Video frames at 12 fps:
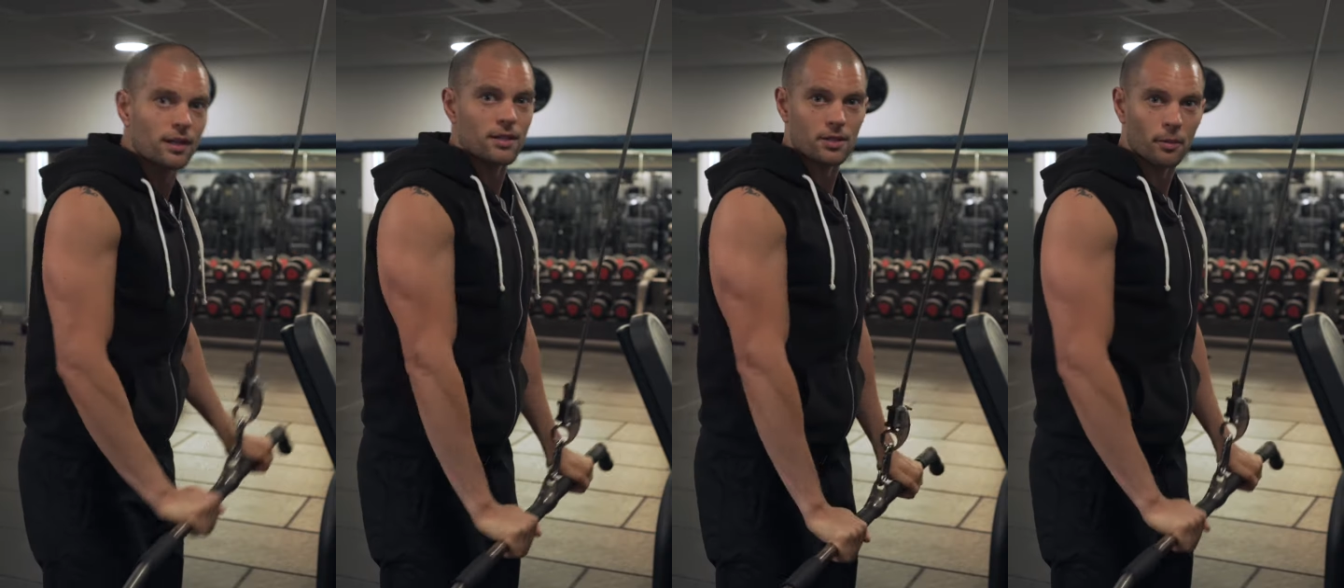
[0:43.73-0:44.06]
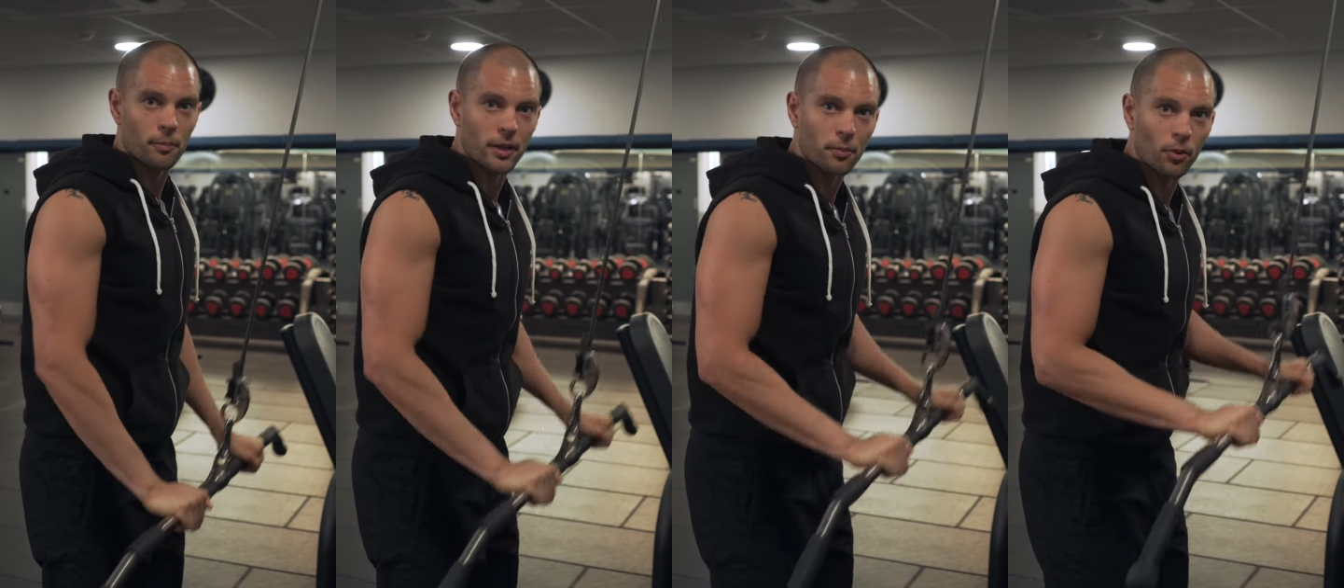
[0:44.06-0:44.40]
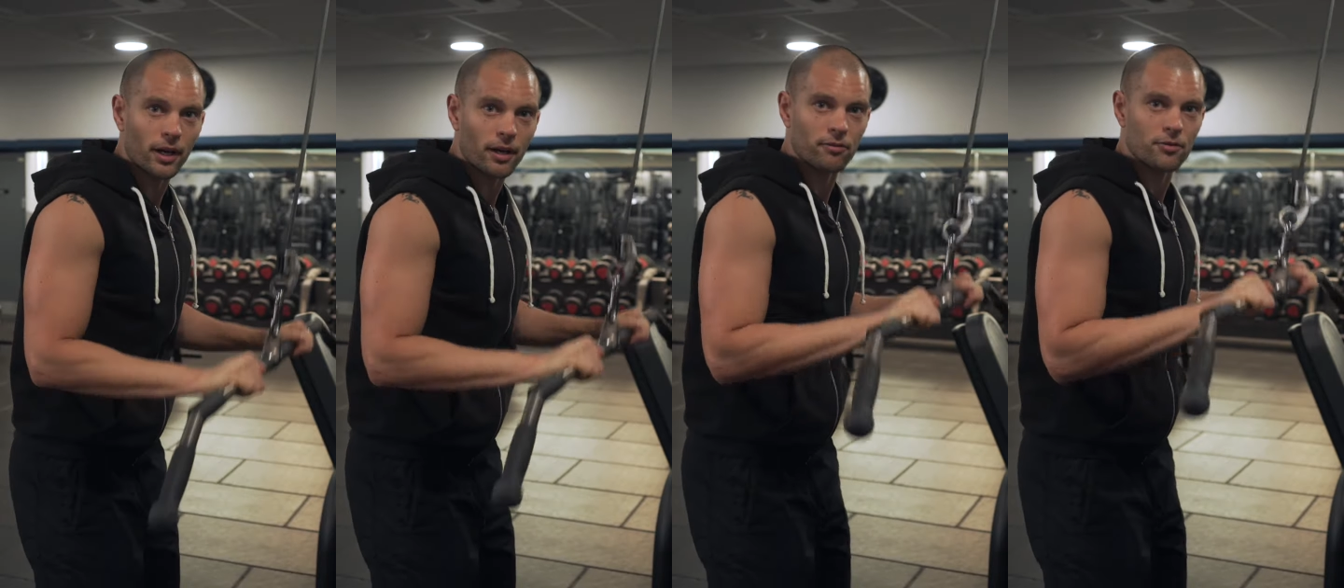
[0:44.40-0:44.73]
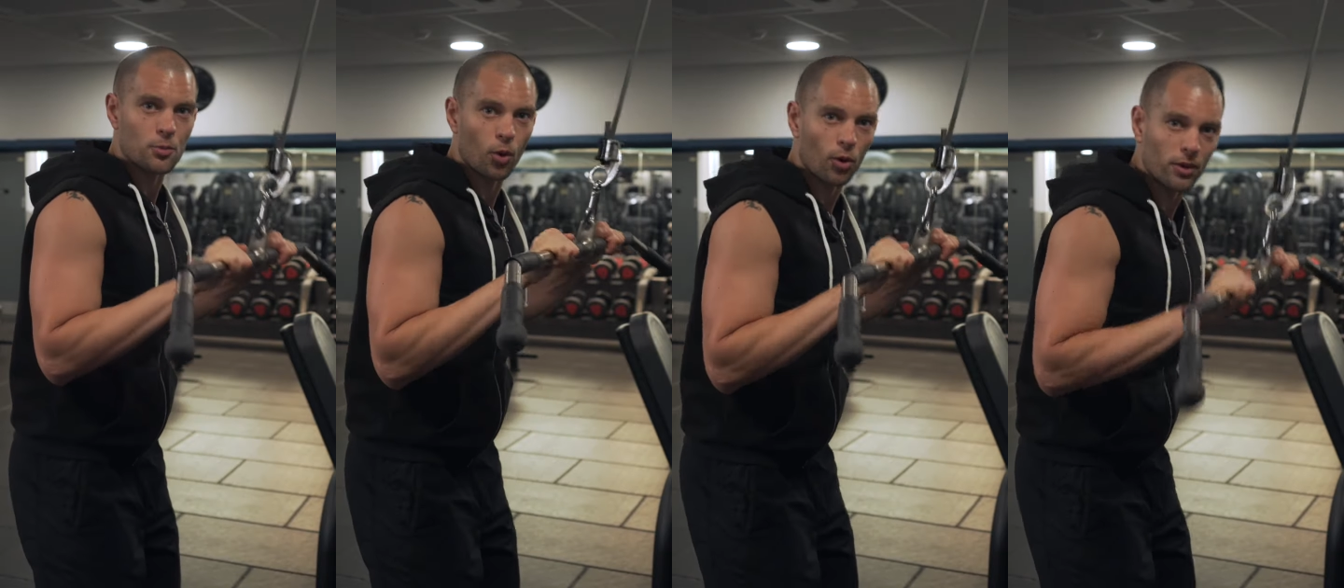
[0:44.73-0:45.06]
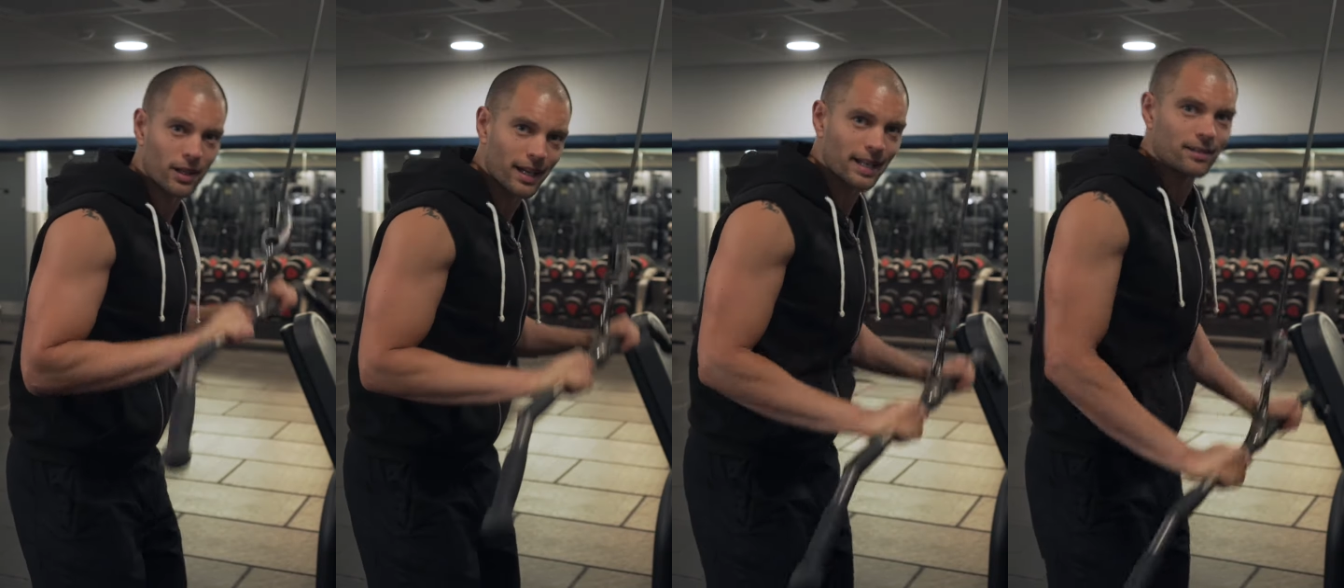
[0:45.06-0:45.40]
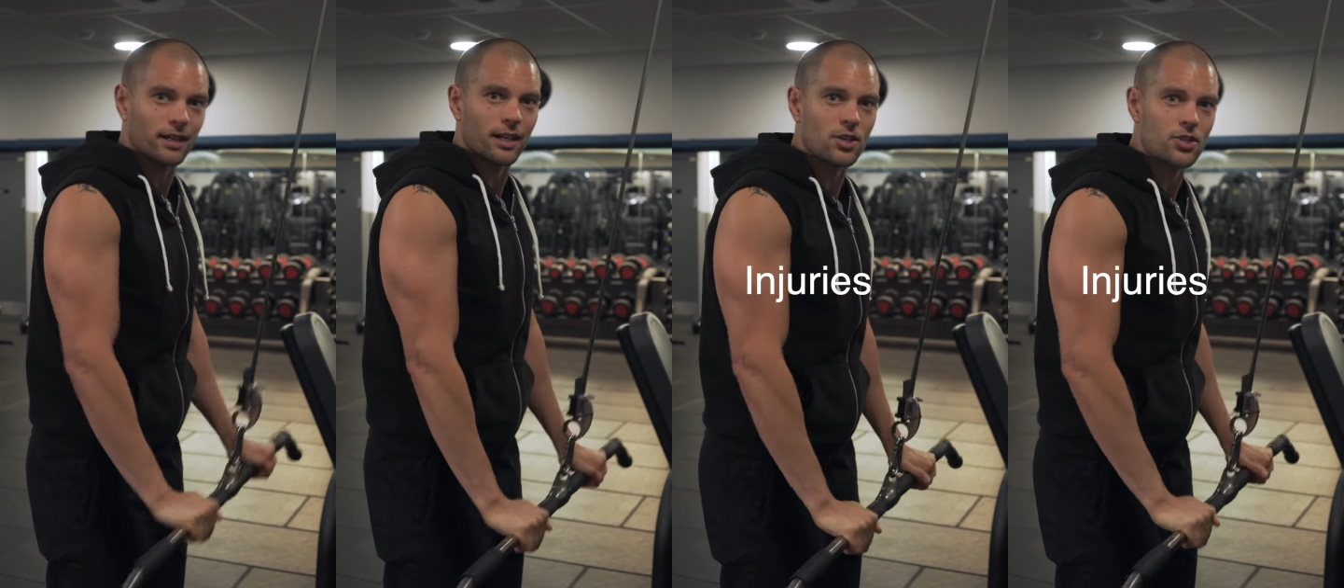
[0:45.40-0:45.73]
Some people have small
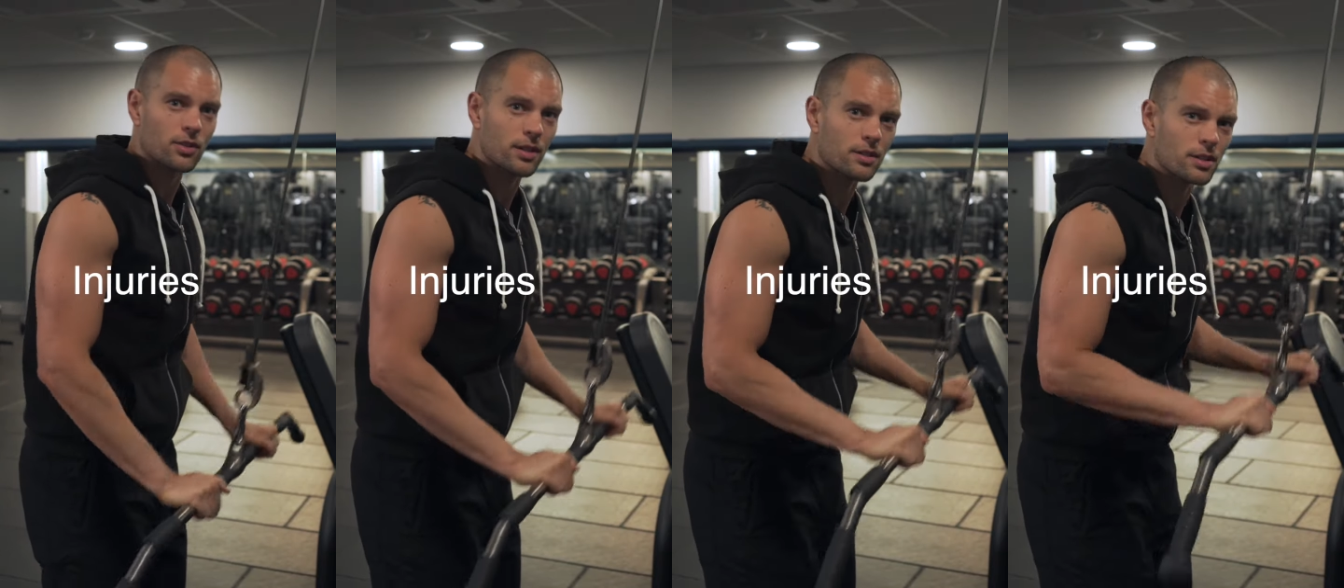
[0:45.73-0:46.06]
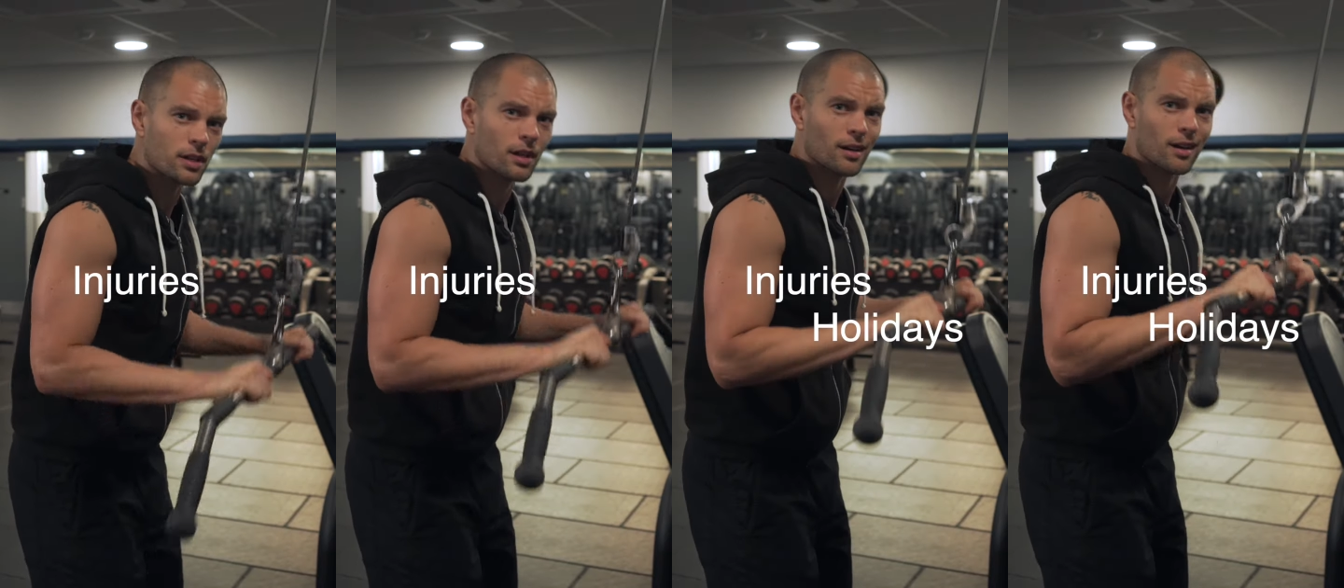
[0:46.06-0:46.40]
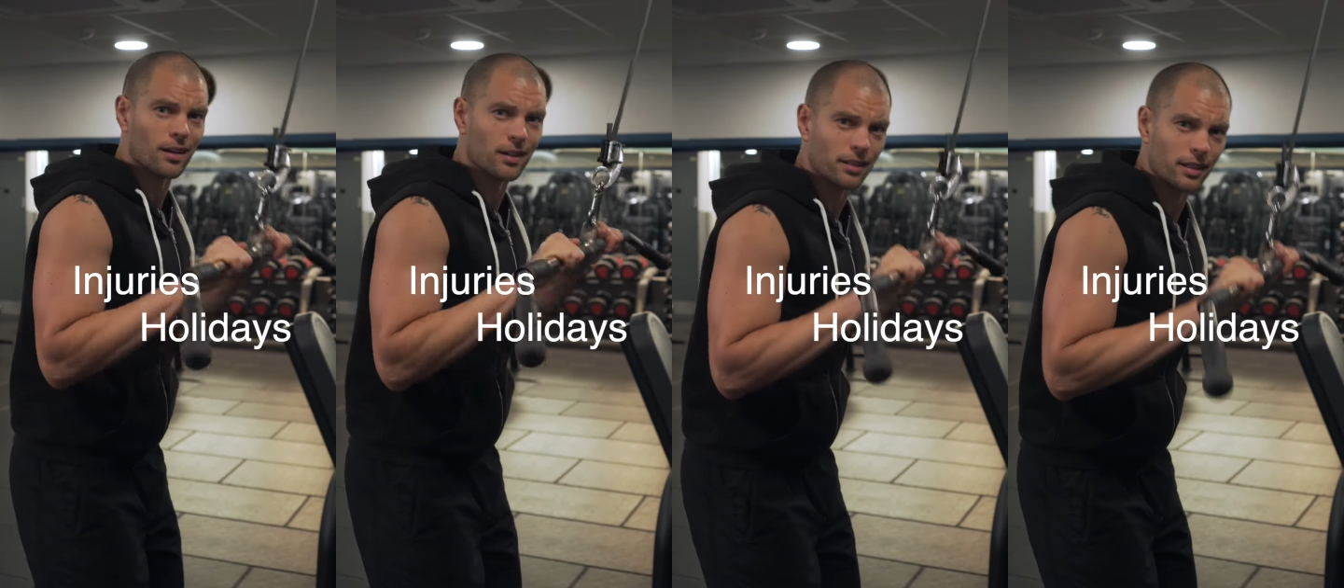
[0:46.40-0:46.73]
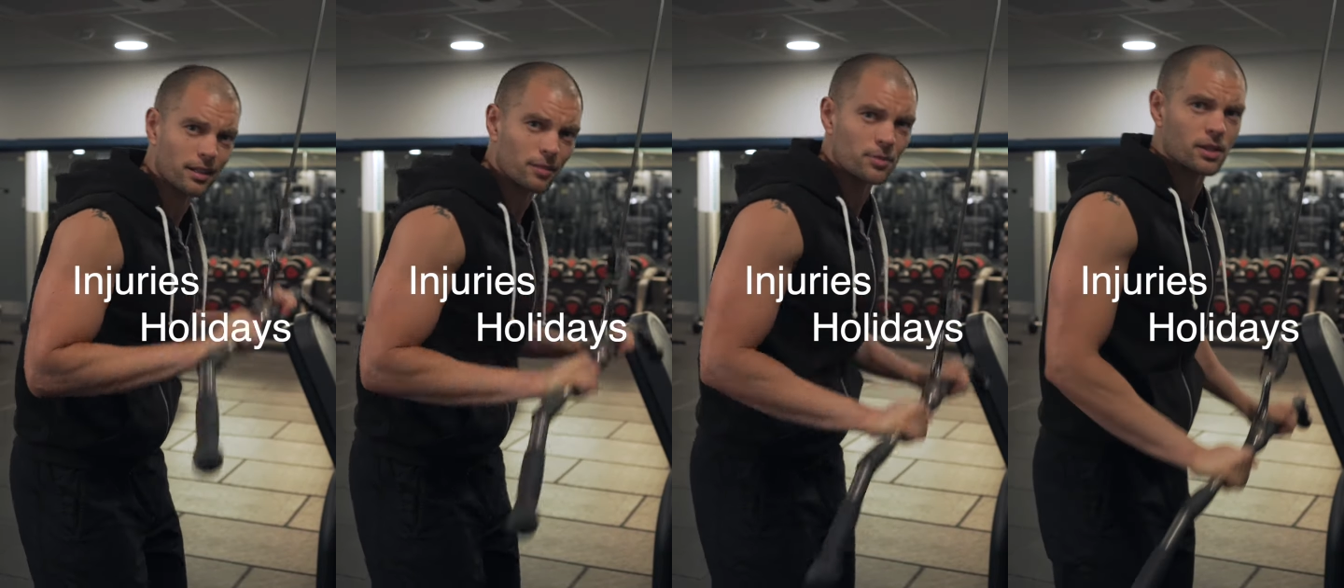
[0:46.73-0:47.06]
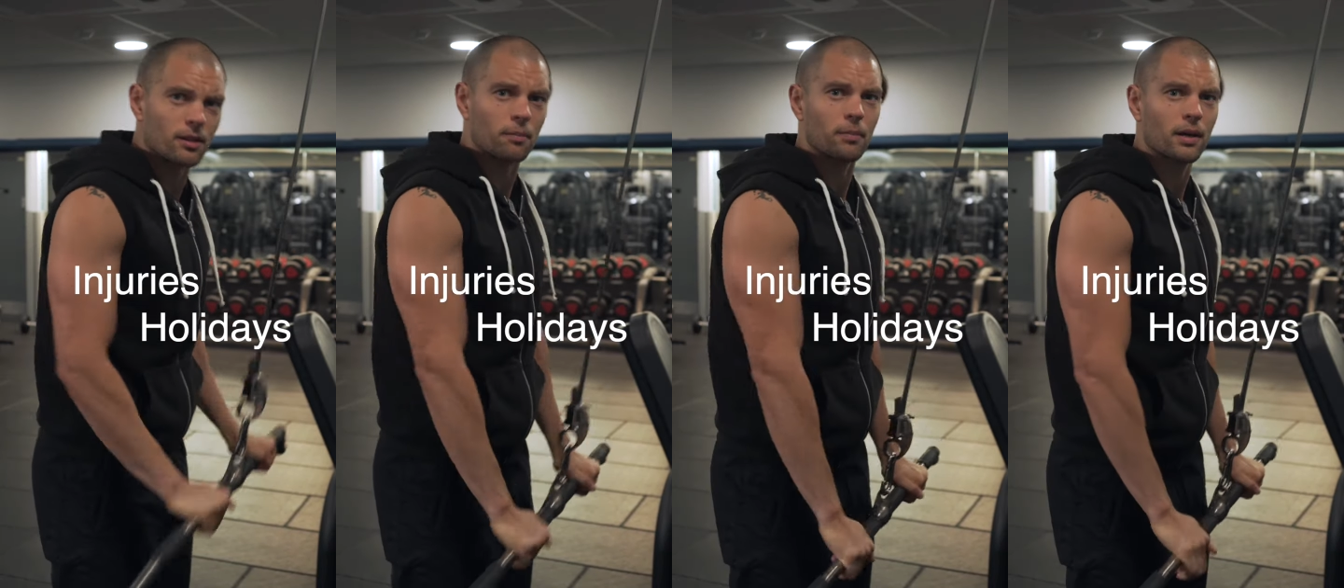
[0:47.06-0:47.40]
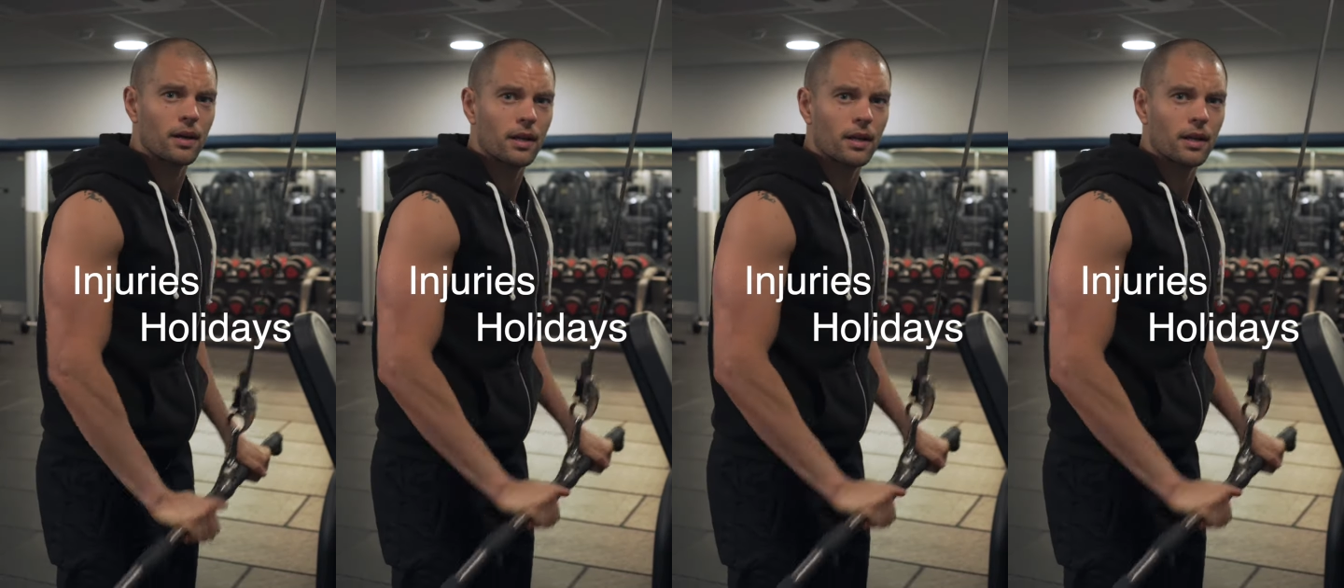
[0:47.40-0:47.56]
hidden injuries, holiday comes up,